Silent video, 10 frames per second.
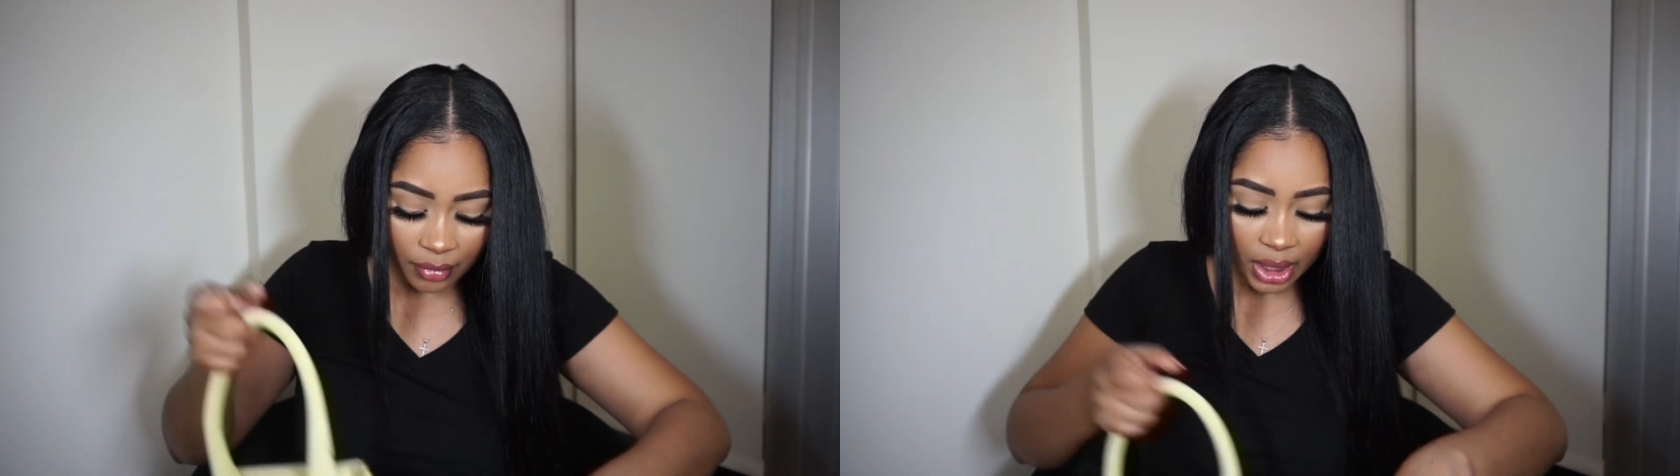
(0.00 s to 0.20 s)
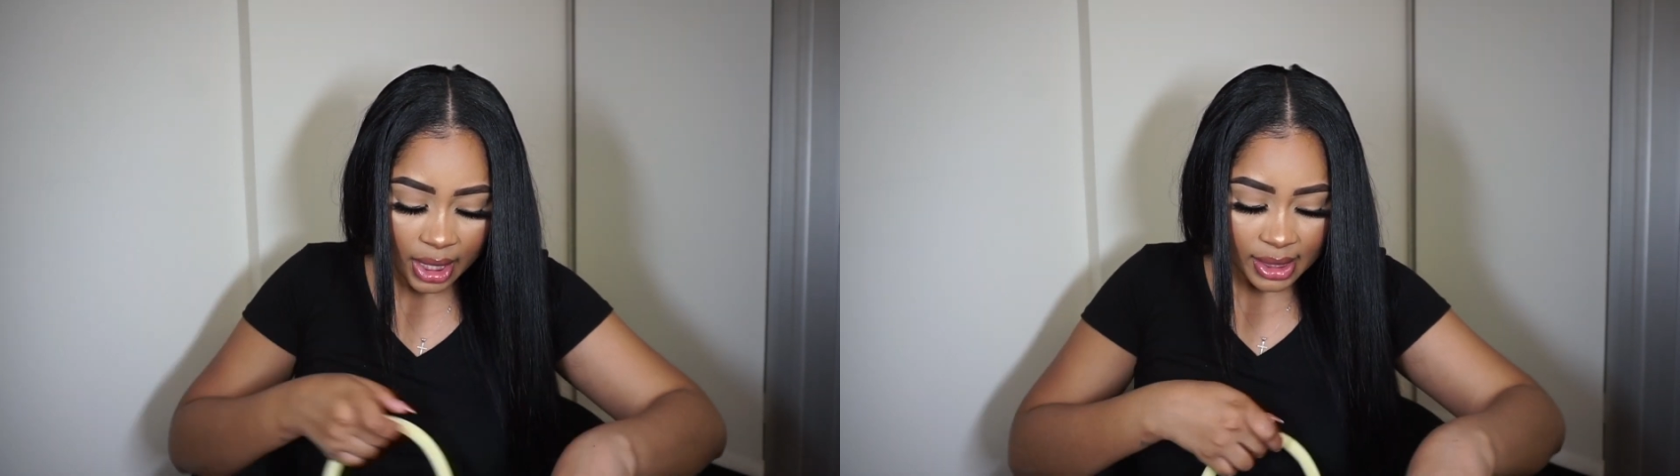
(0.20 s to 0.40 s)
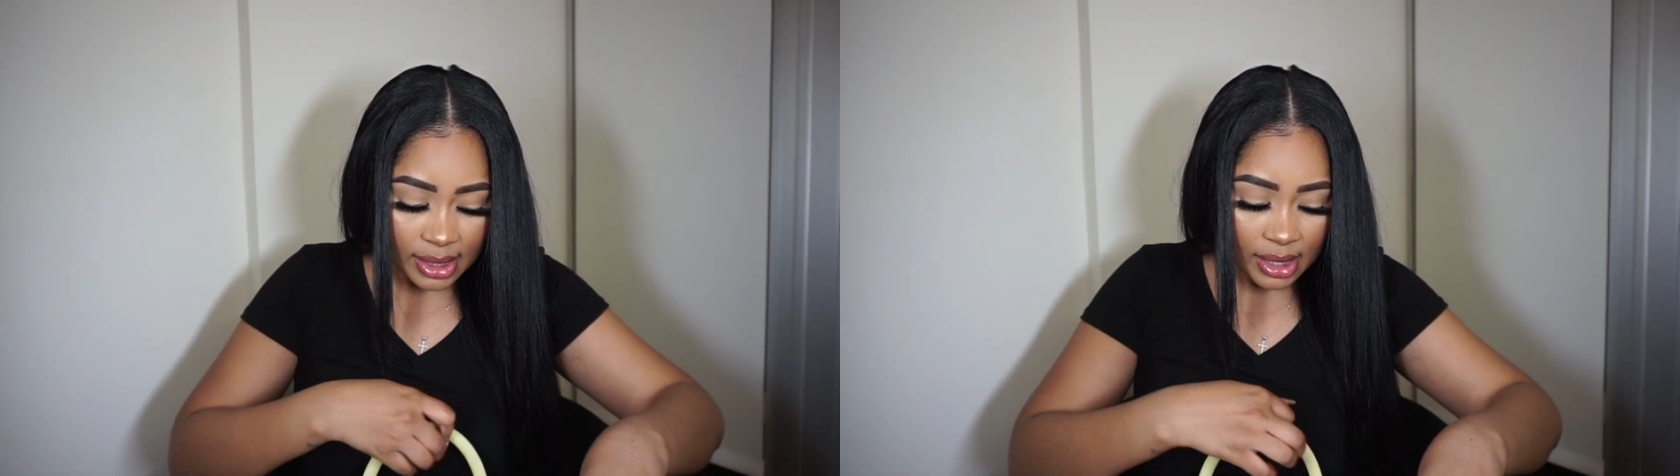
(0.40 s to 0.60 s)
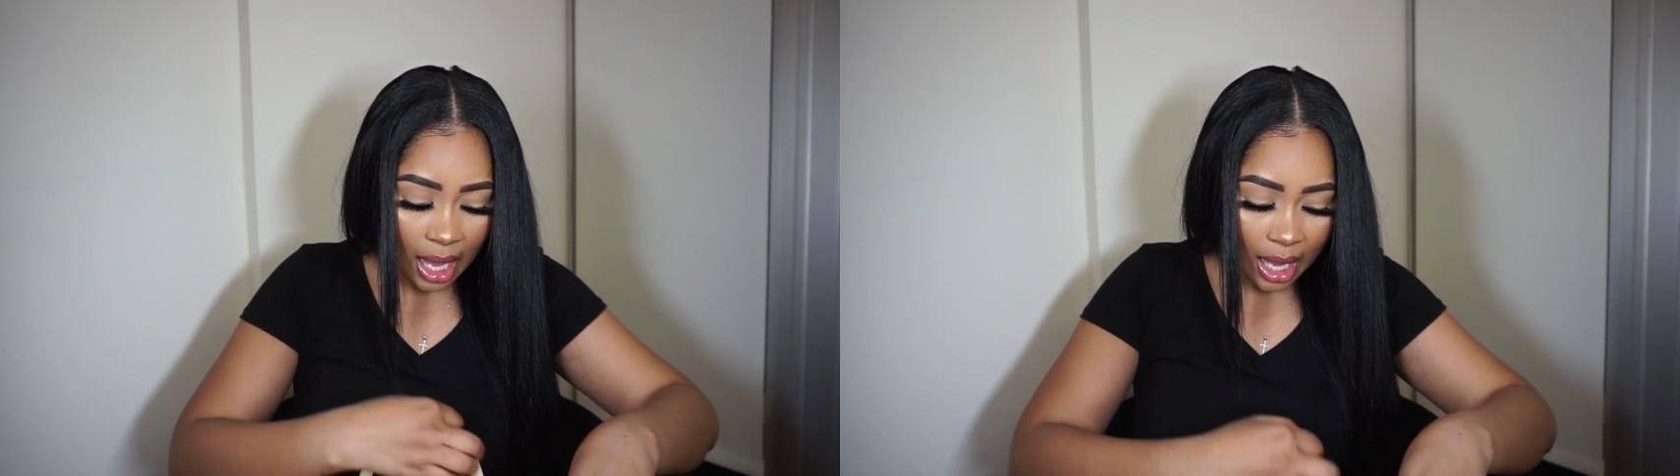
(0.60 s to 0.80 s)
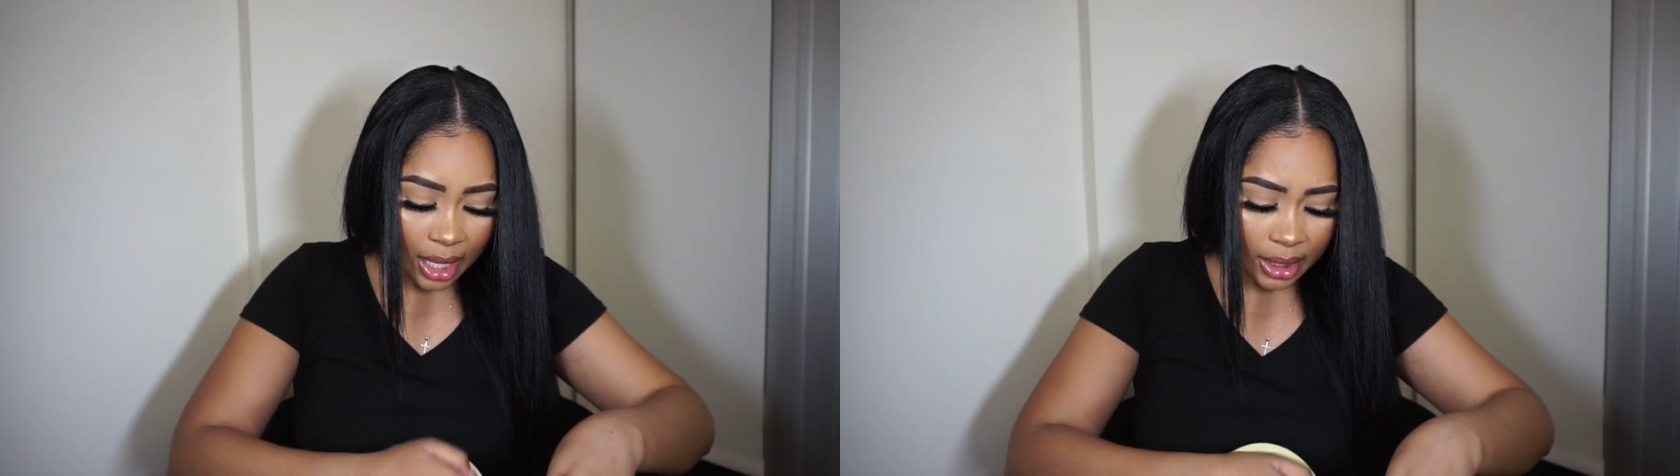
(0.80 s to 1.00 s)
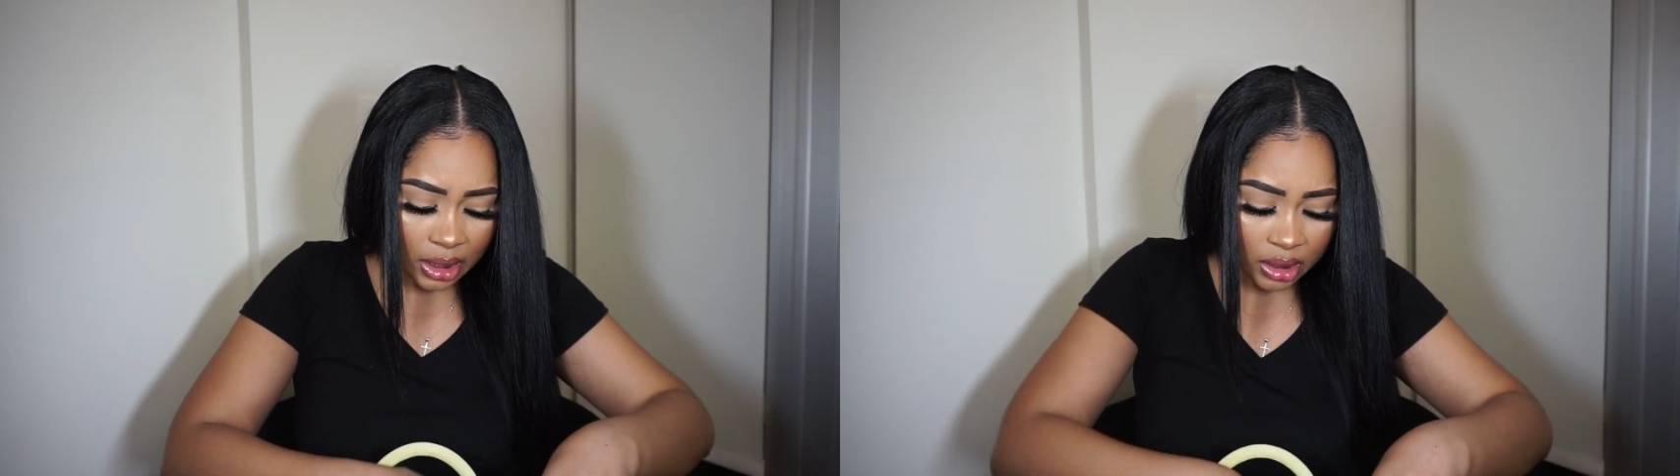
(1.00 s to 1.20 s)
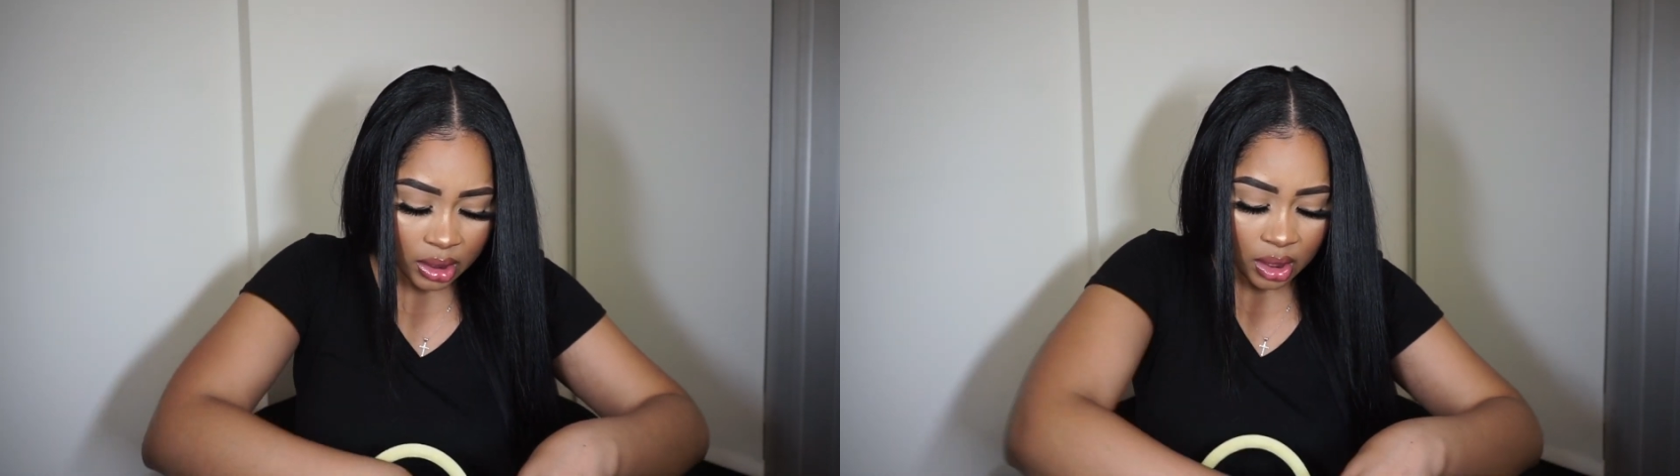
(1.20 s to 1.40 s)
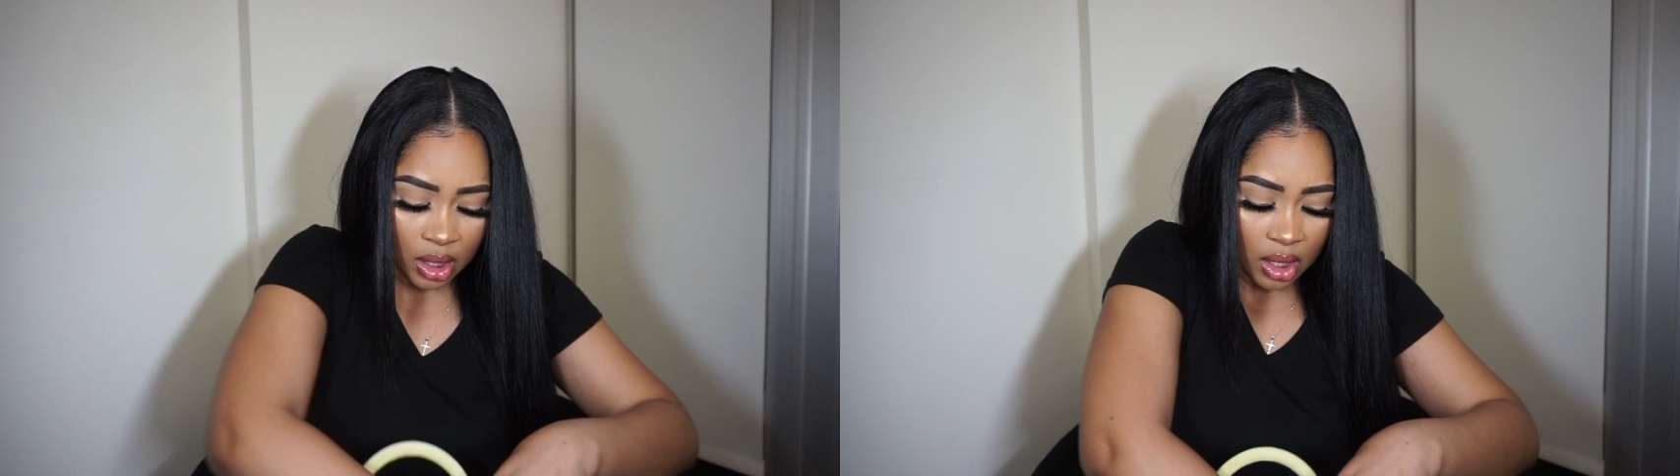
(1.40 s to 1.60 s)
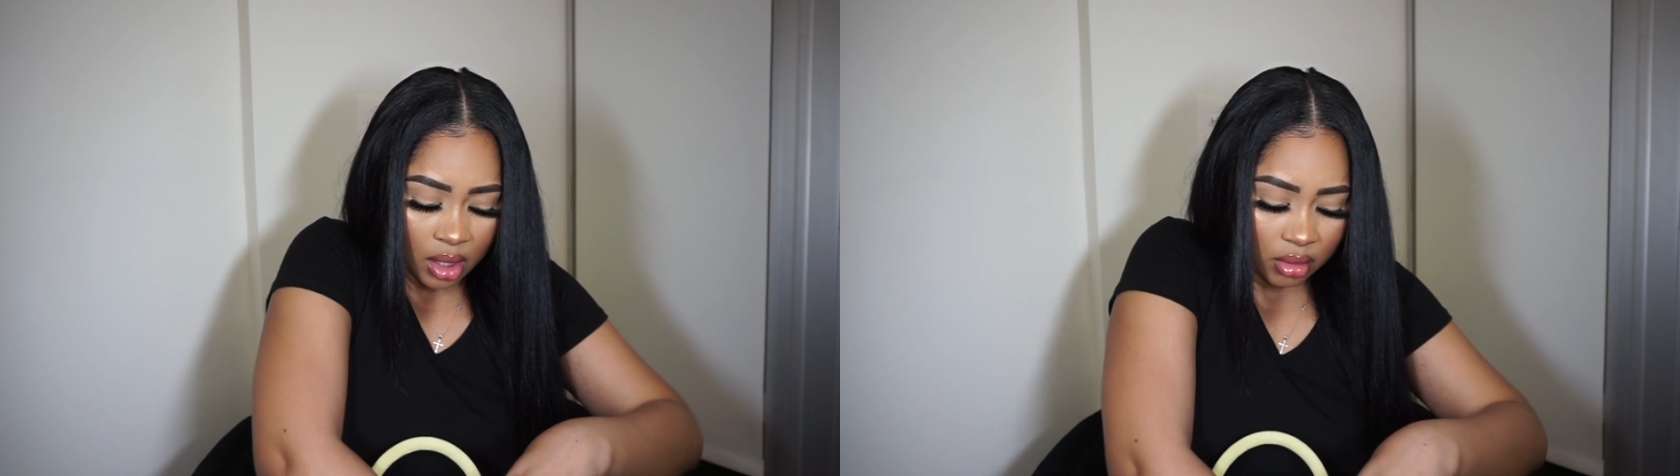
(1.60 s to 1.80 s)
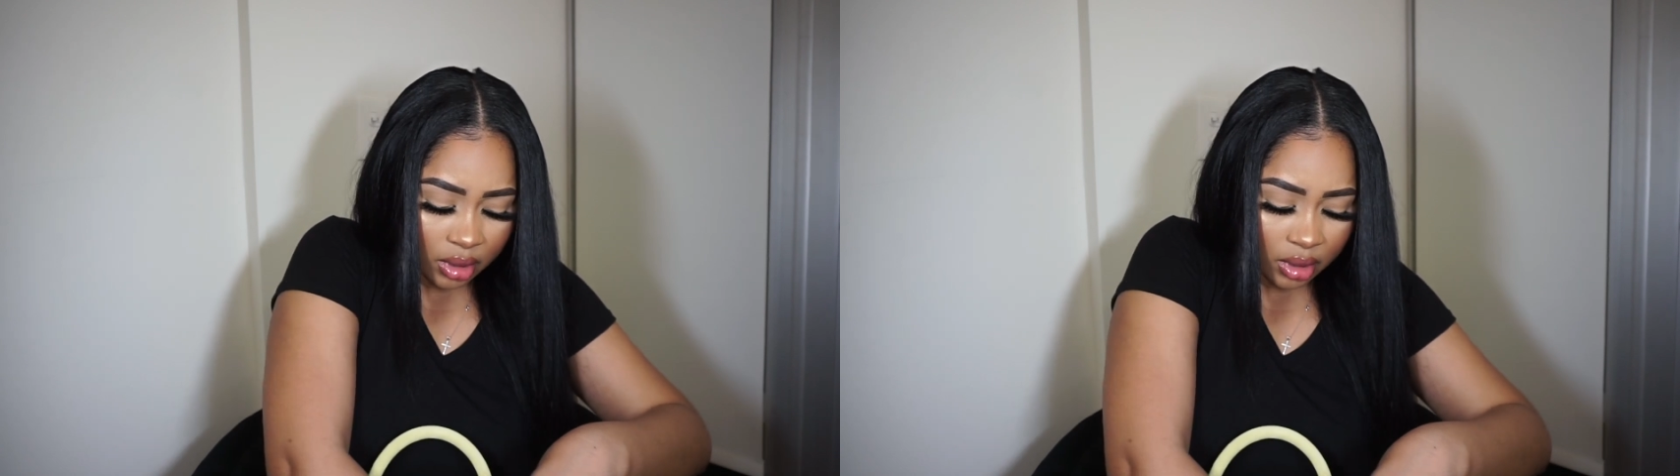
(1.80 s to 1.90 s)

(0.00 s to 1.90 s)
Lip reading: Inside, oh,